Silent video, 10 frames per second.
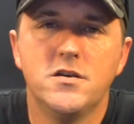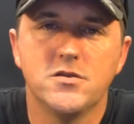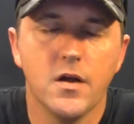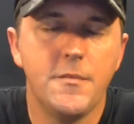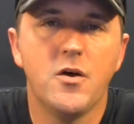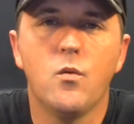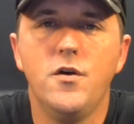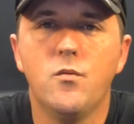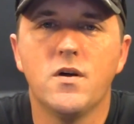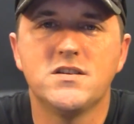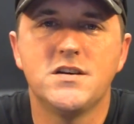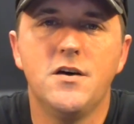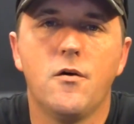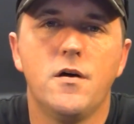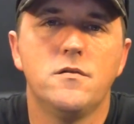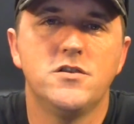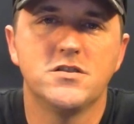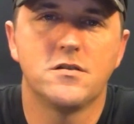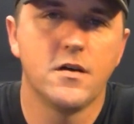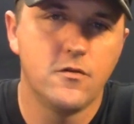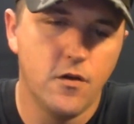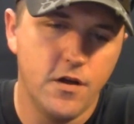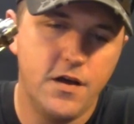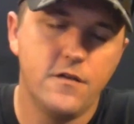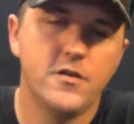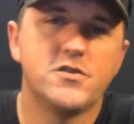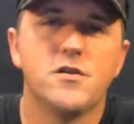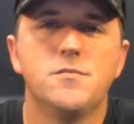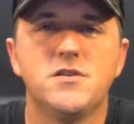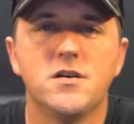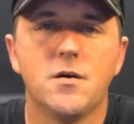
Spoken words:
So let me know what you want to see on it. Just click on the link in the description,